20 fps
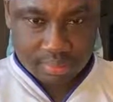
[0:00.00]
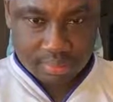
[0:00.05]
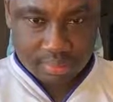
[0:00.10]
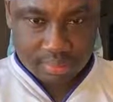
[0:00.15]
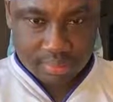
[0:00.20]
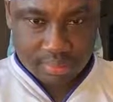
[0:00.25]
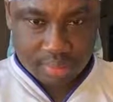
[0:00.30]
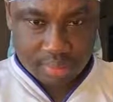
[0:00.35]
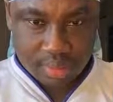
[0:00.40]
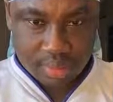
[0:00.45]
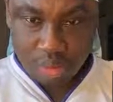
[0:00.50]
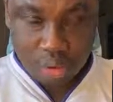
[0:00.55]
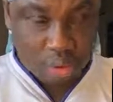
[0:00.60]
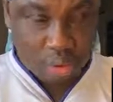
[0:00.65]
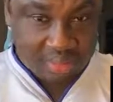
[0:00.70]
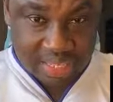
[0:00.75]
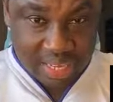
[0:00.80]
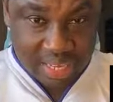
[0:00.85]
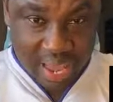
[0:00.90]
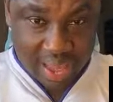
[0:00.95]
Oh, an
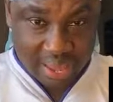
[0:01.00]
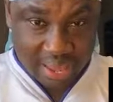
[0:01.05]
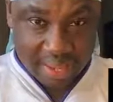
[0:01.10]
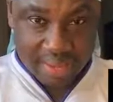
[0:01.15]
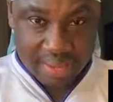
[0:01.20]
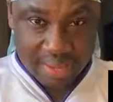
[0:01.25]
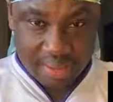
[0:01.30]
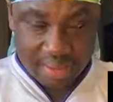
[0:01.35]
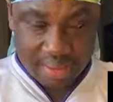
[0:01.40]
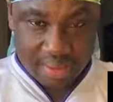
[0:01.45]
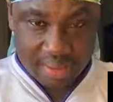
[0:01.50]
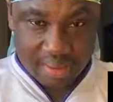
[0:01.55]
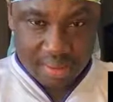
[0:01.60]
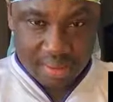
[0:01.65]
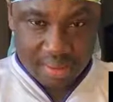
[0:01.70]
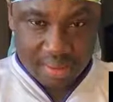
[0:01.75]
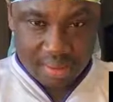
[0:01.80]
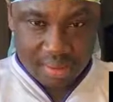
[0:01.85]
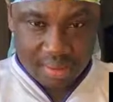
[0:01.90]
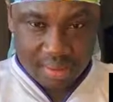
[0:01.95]
English proficiency
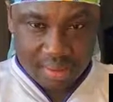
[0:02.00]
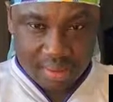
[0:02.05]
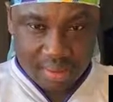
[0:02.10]
course.